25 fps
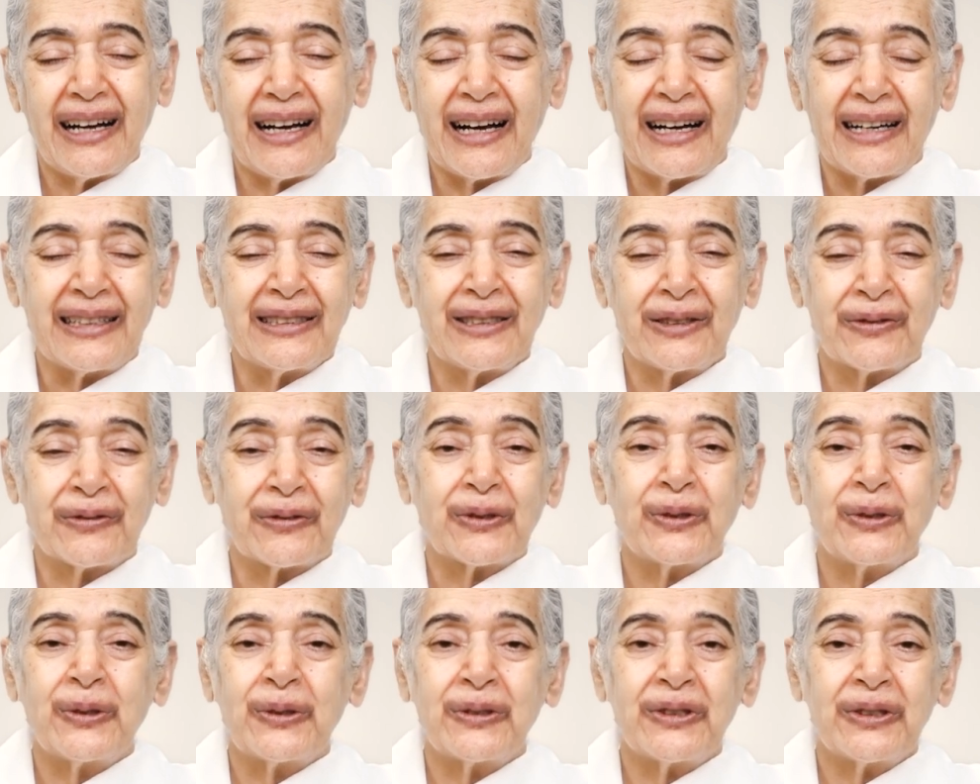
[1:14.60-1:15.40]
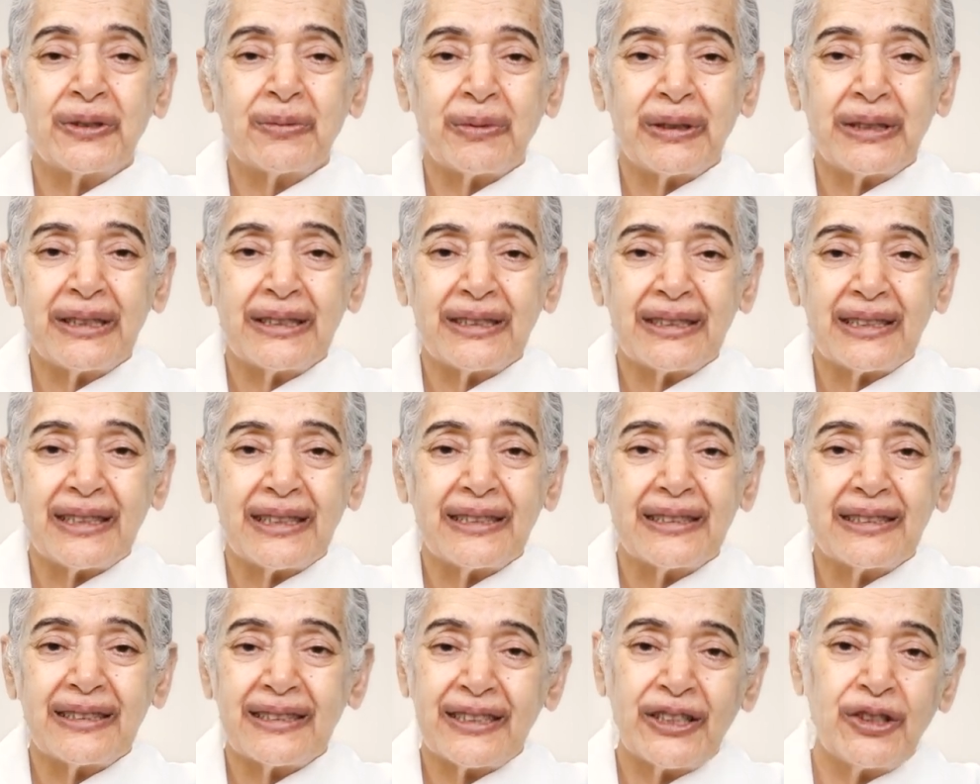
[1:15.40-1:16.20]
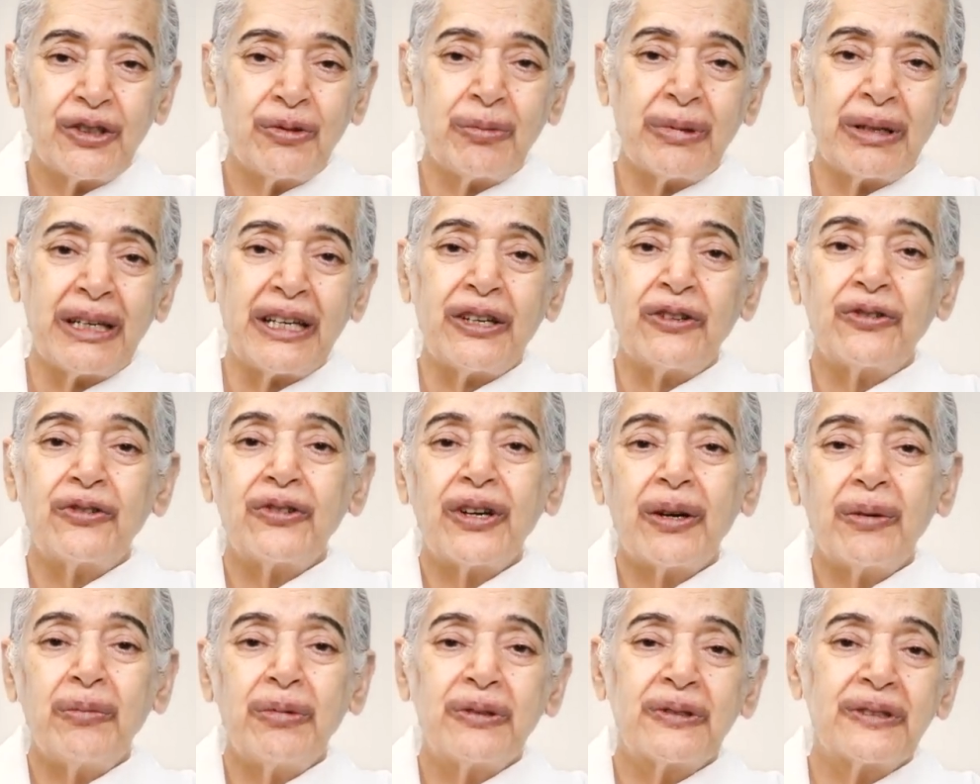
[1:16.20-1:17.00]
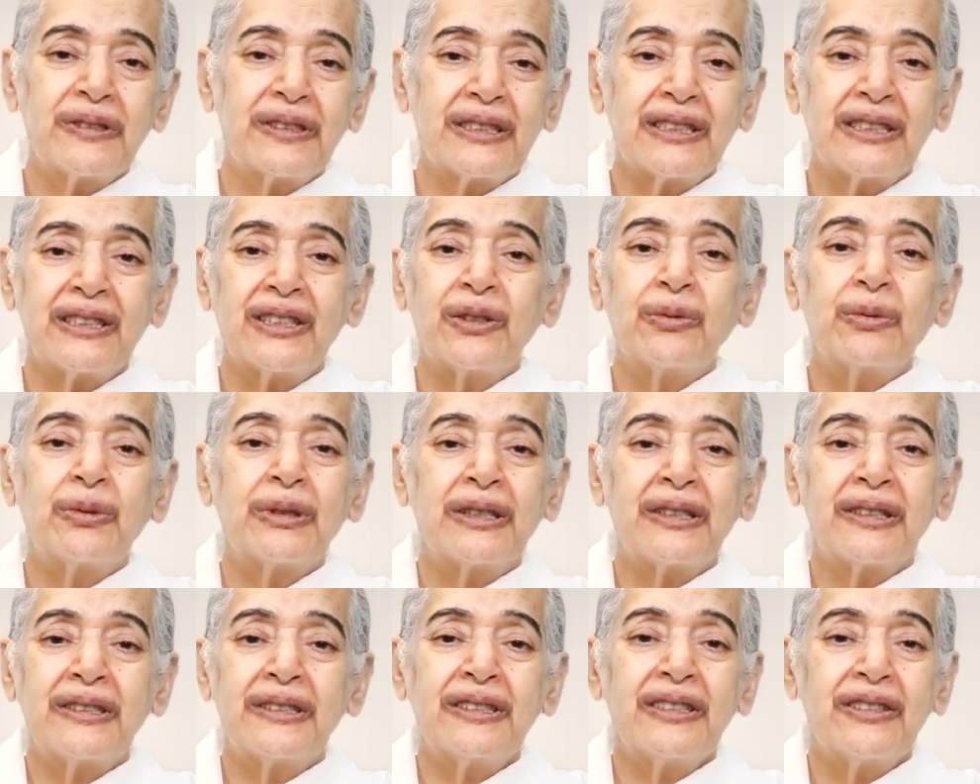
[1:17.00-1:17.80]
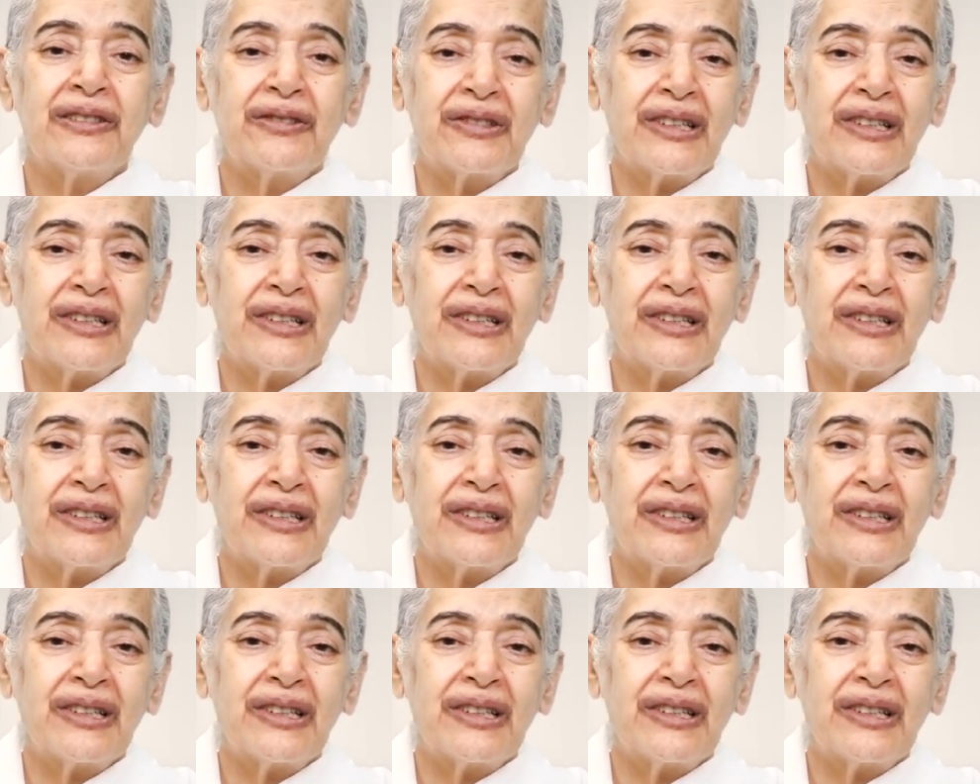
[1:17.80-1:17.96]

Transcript: And of course, we see so many troubles in the world